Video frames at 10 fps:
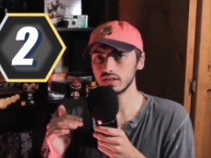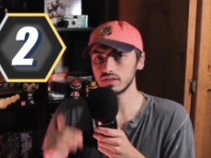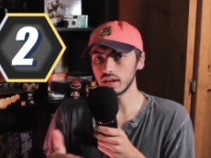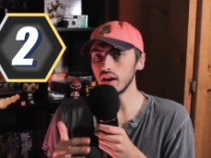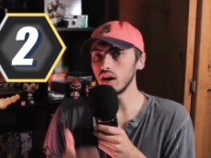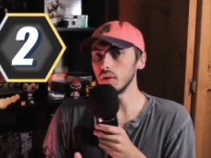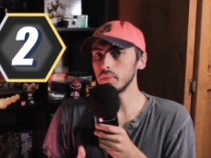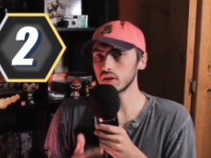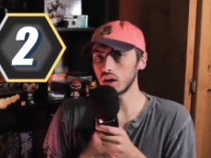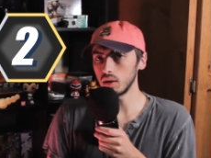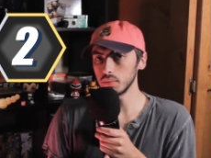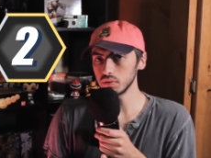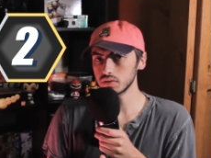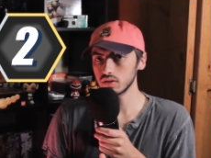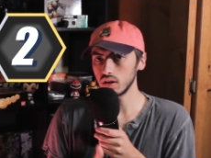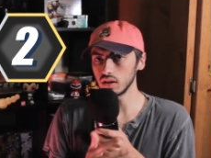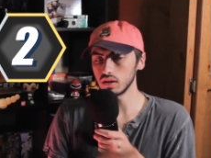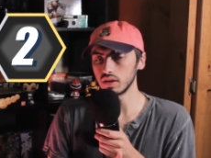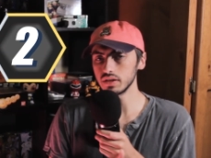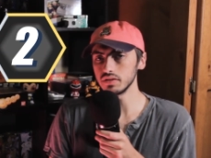set up combos a
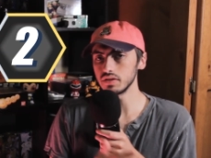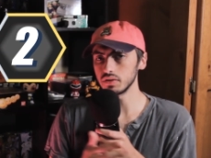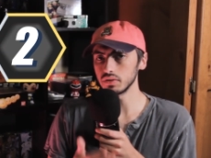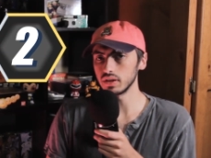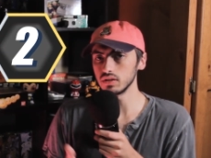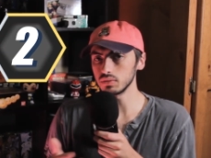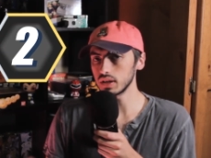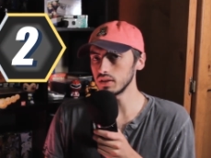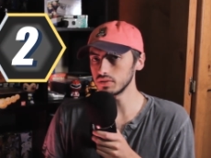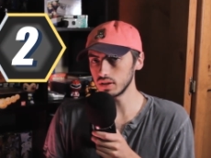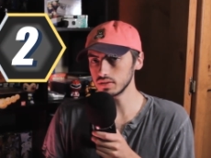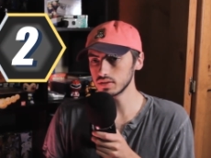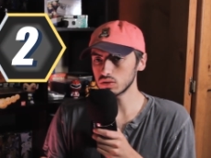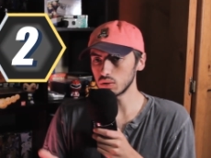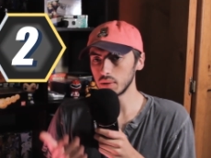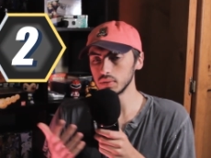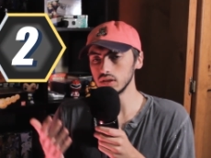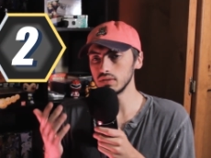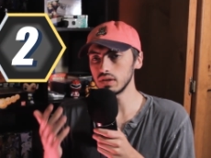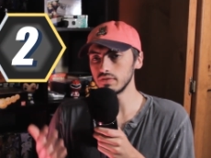lot easier than Luquier does. So I
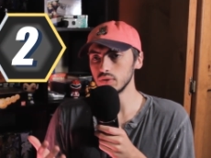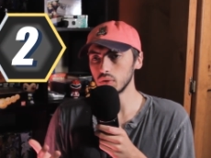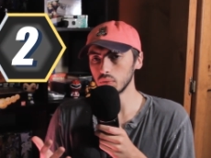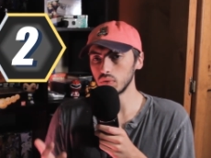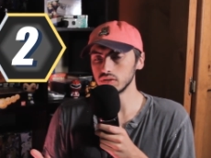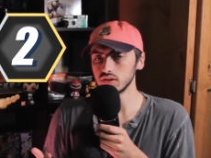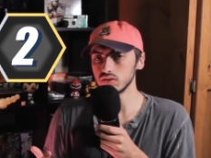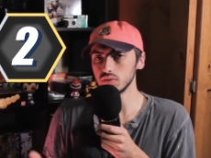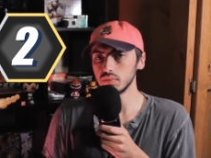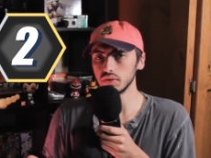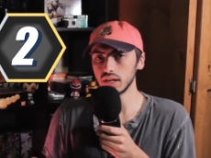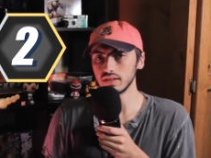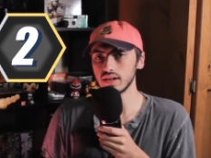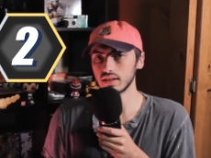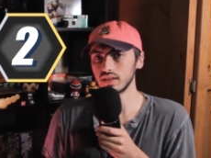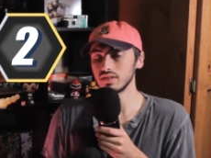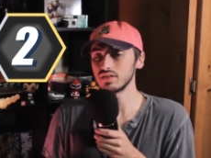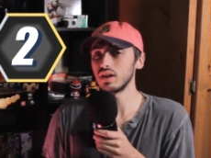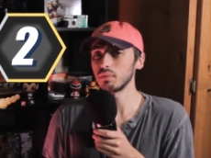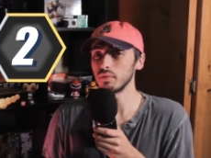believe if you are wanting to build a deck that
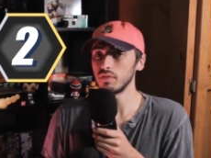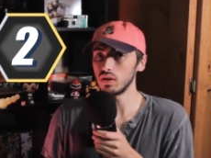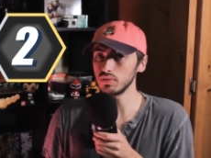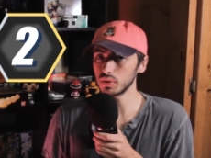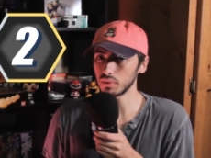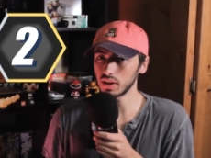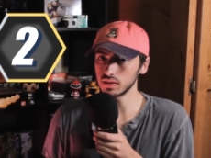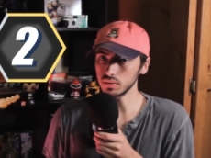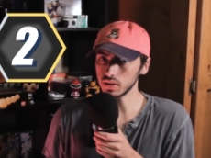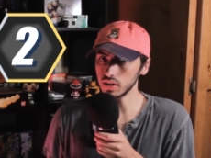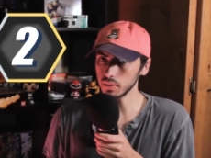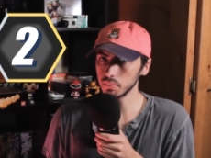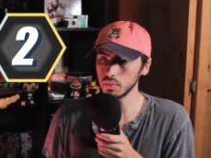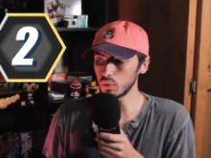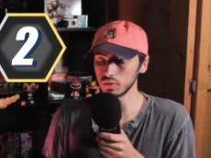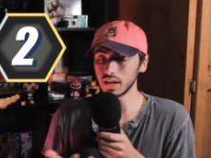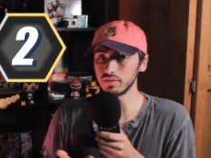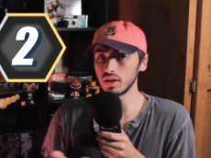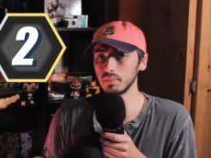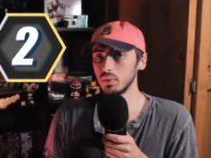does not revolve around Luquier, or you
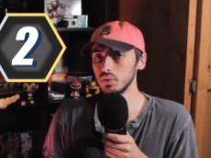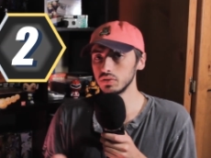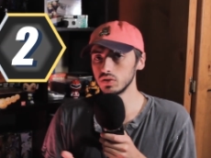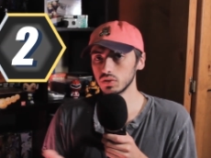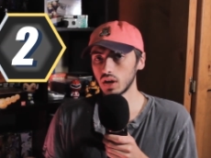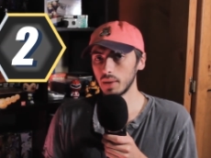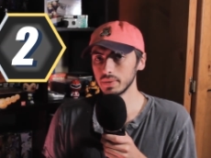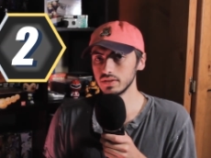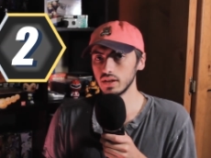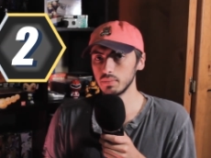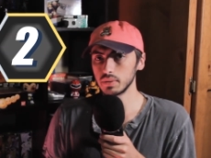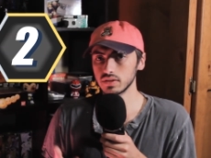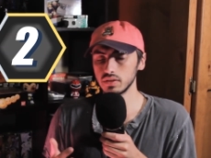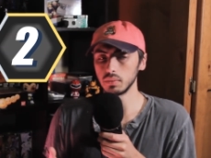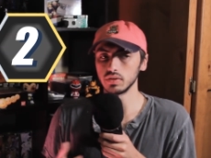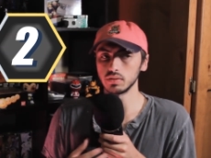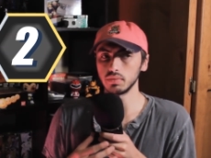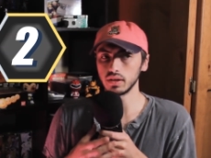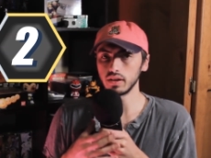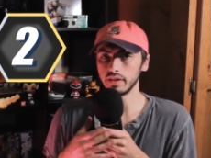have not pulled your copies yet but still want to
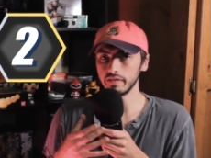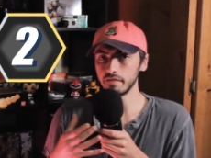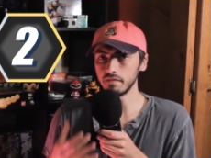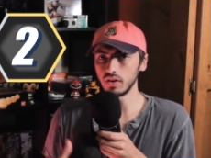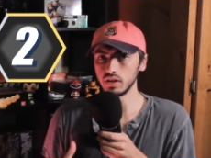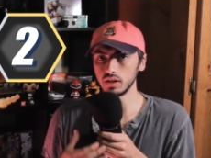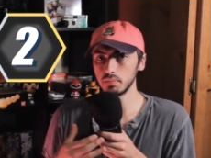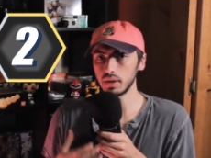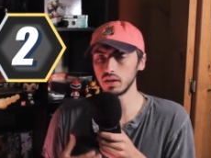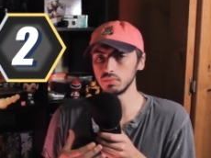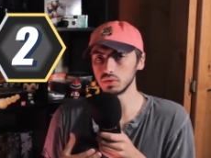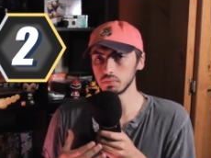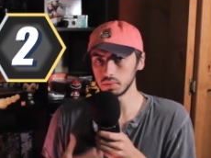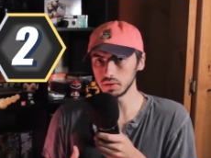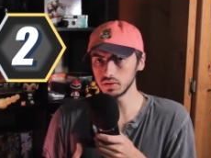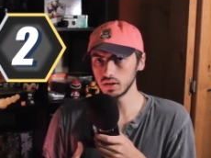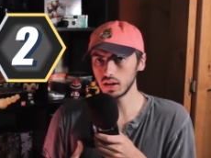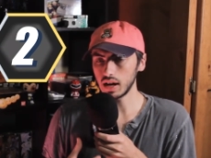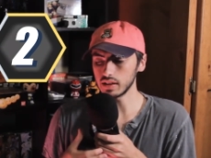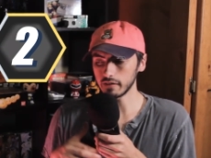play a fun Pale Moon build,
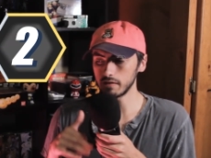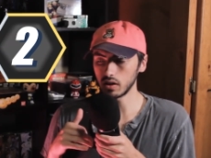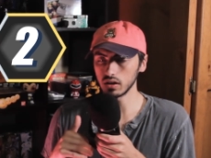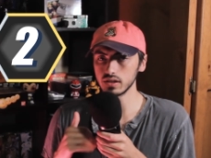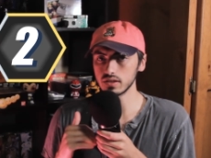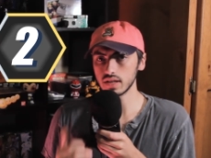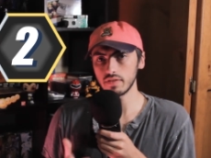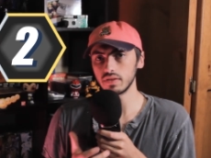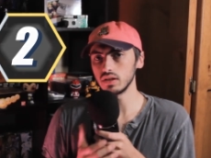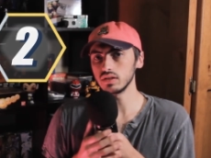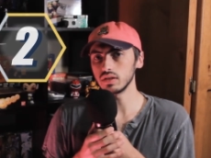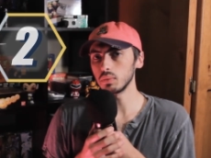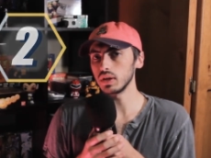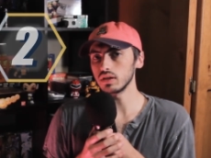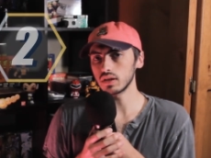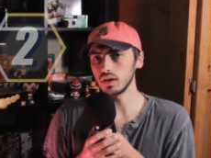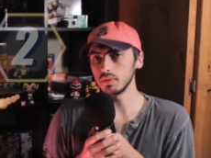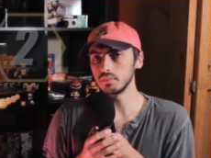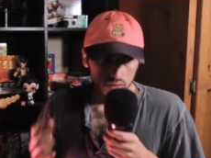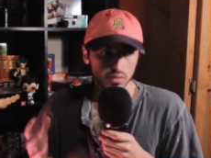I think Farah is definitely the way to
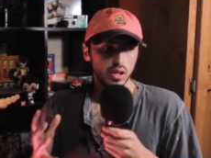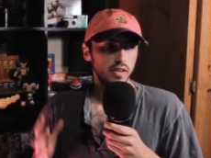go. Whew,